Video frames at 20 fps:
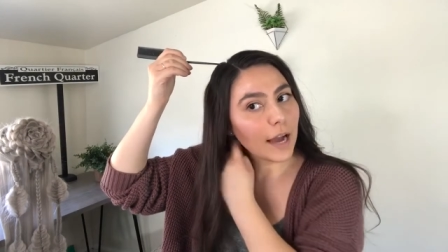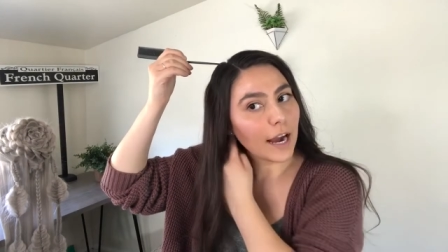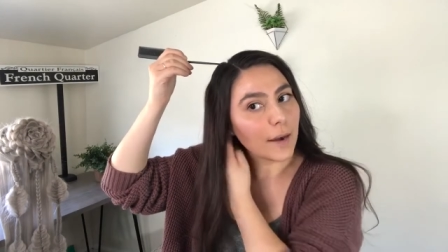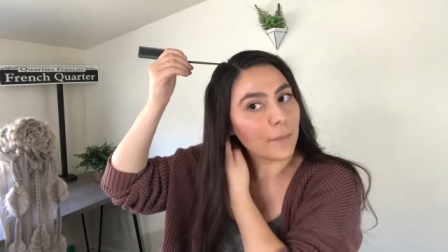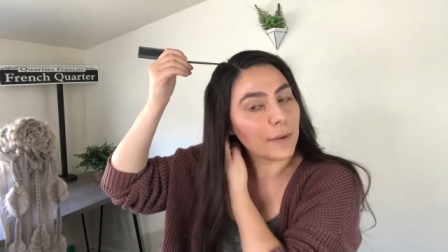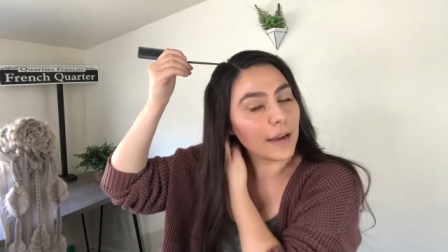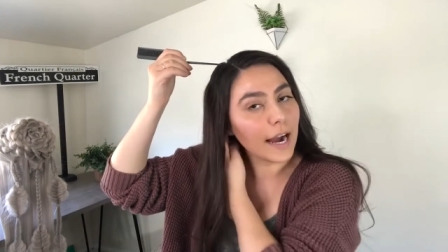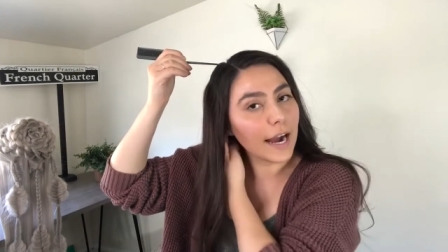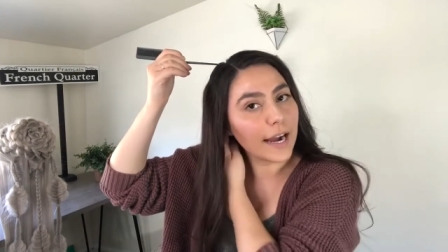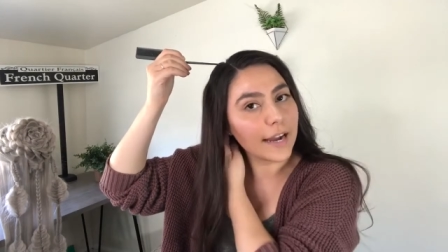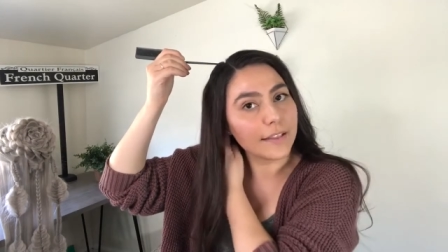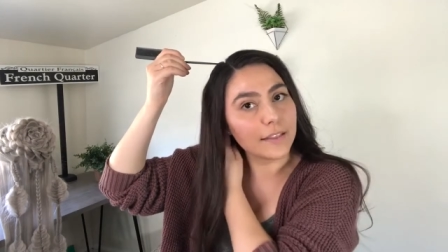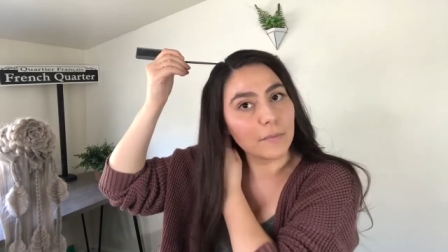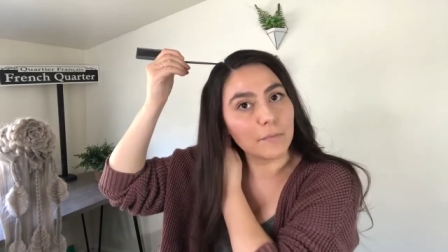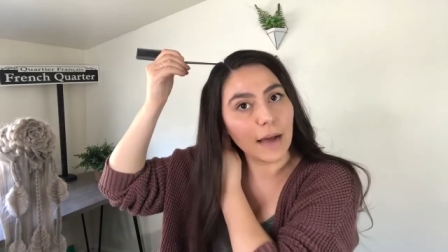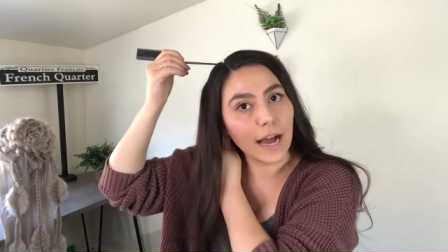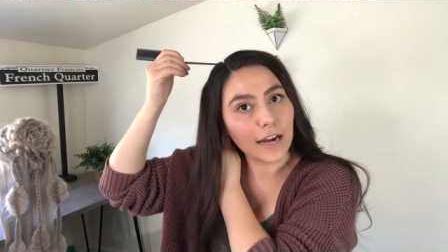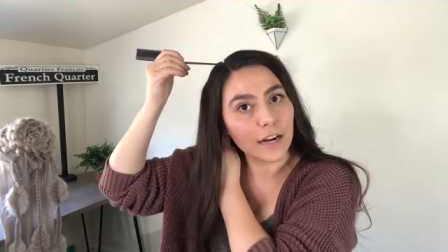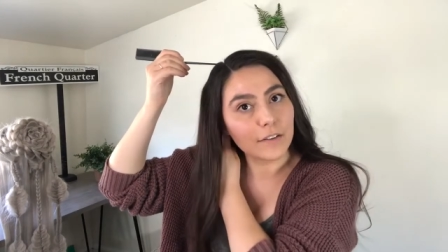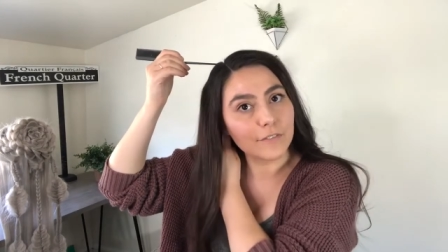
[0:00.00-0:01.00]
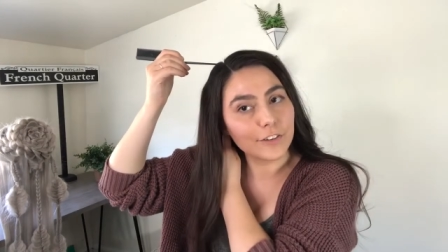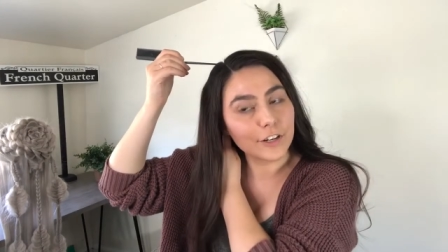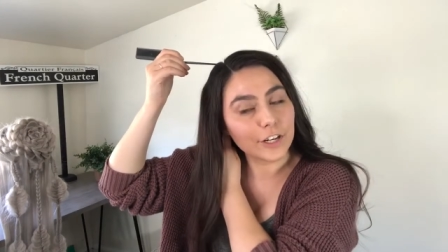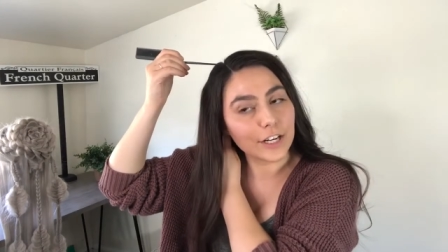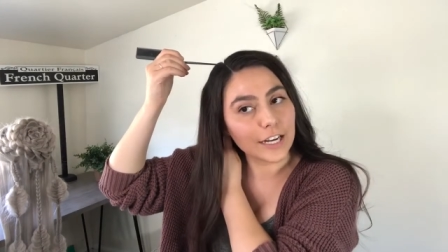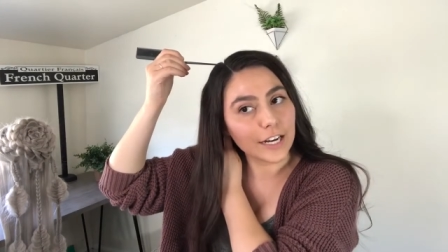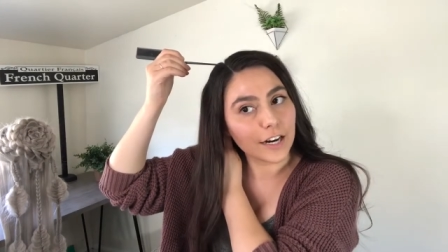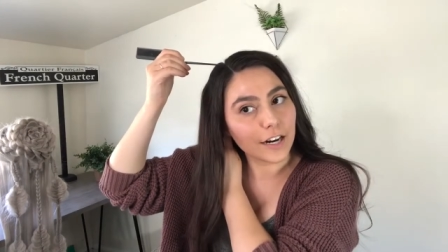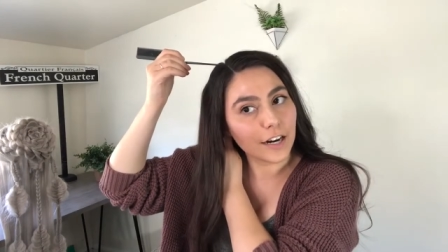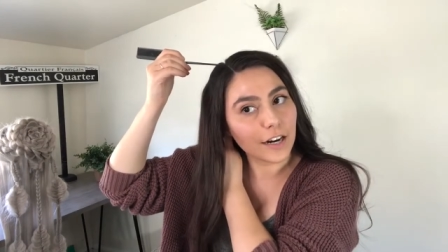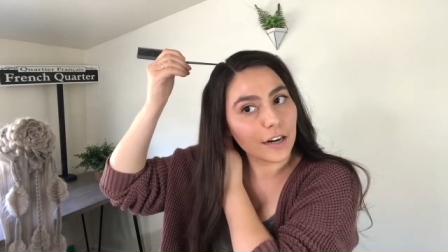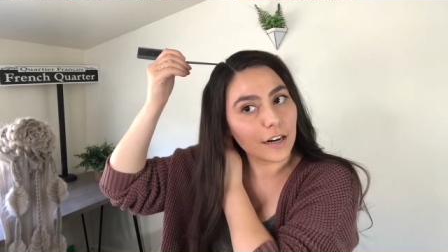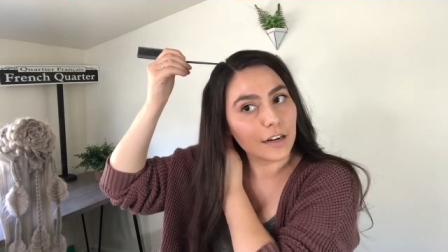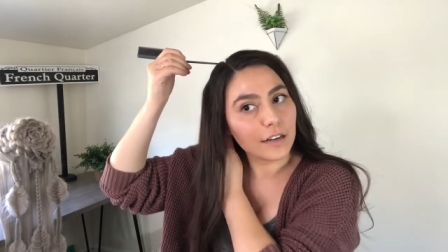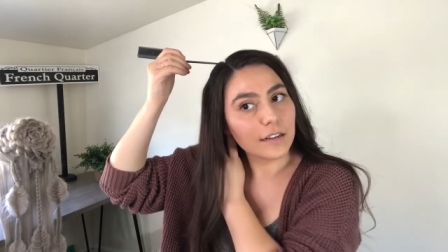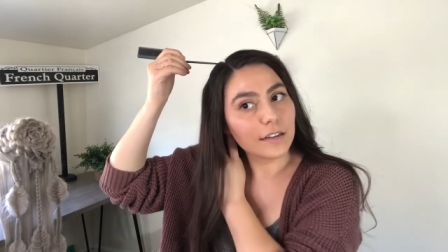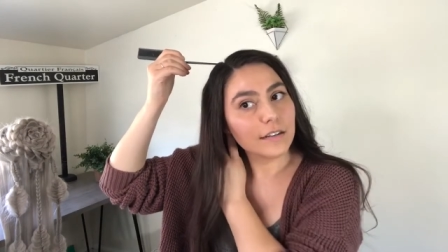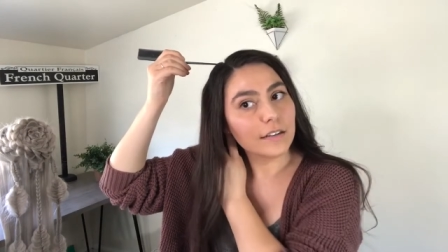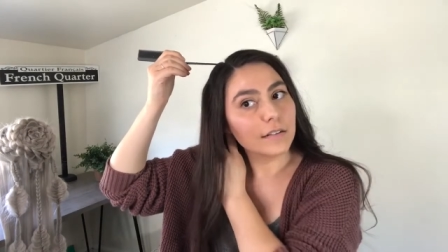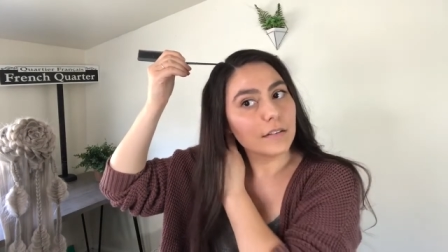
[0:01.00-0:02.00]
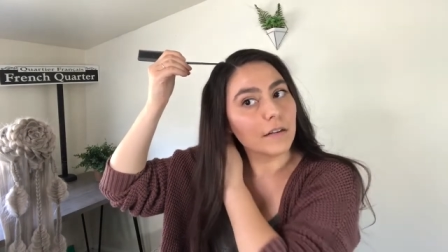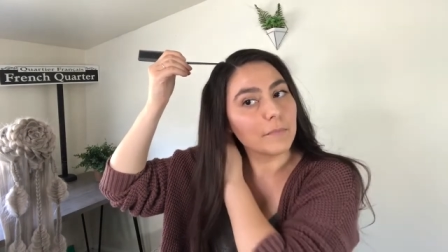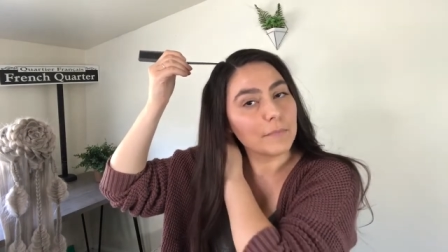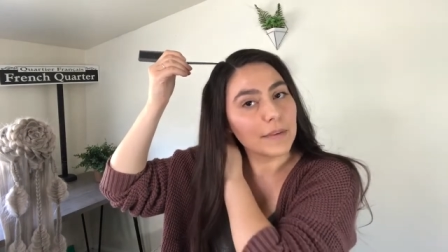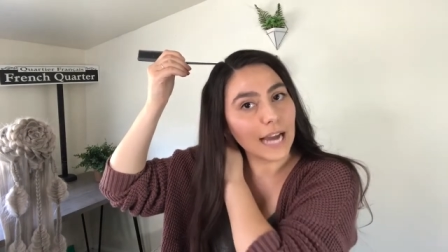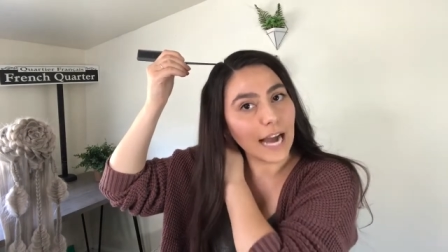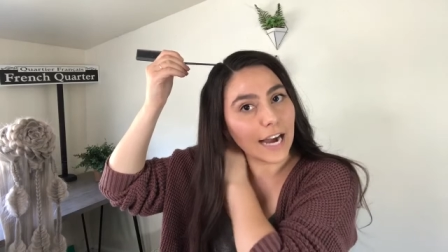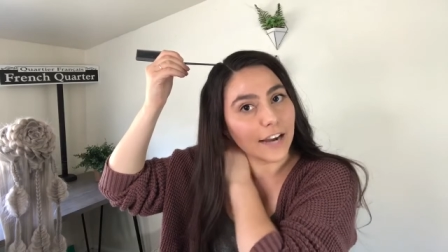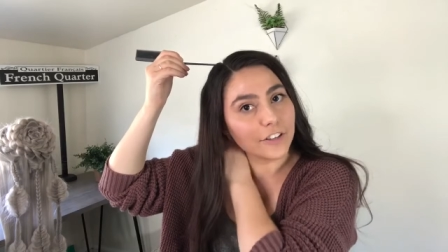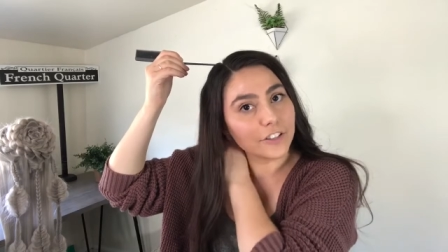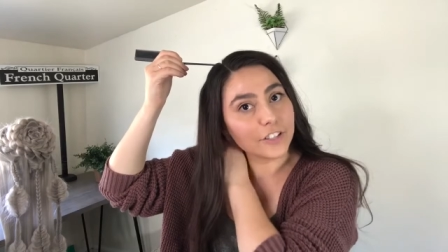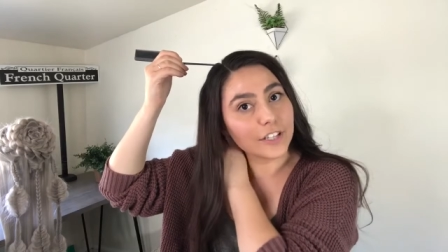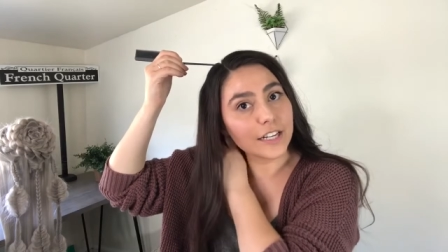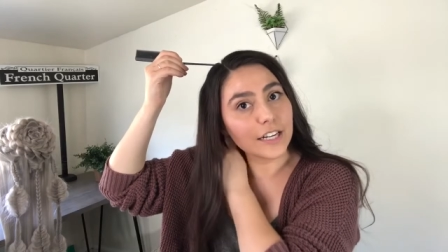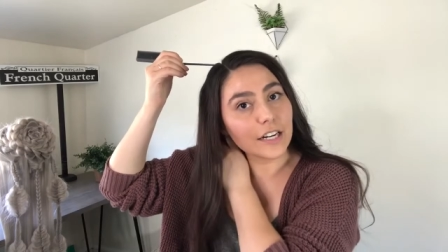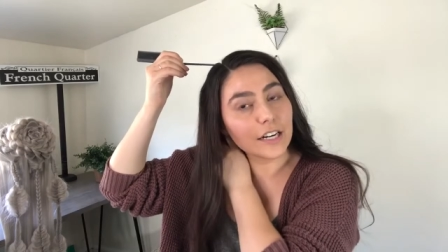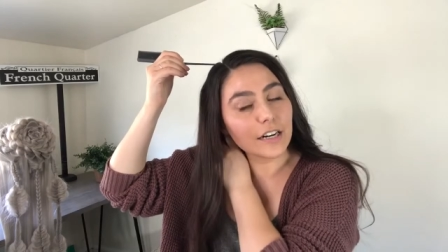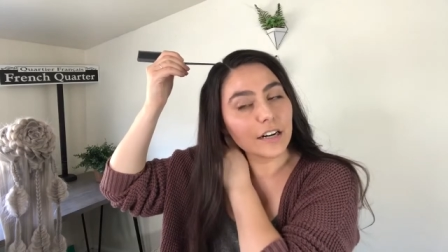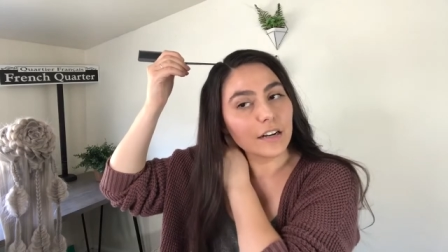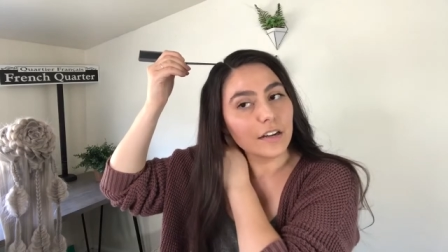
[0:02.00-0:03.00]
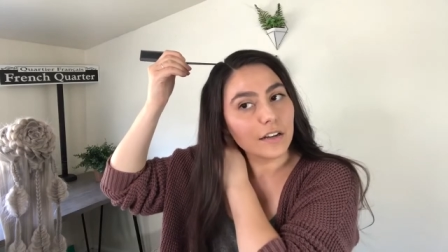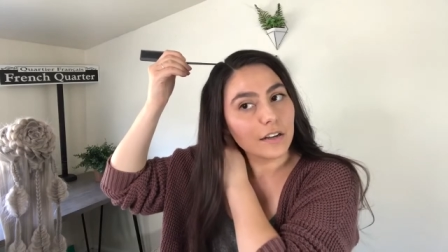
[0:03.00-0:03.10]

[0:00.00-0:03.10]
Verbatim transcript: behind the back of your ear, behind your ear.